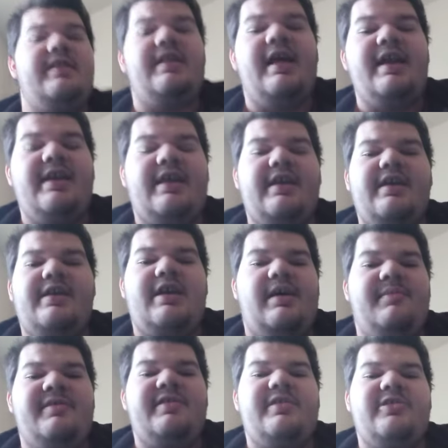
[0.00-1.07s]
like,
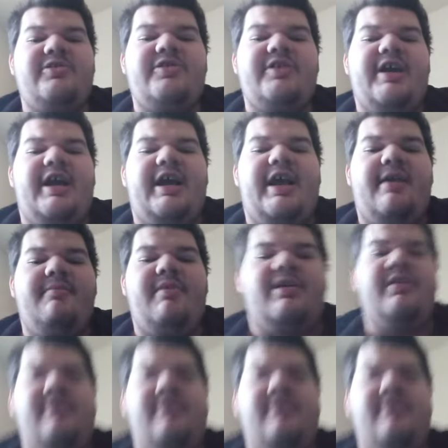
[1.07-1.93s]
comment, subscribe.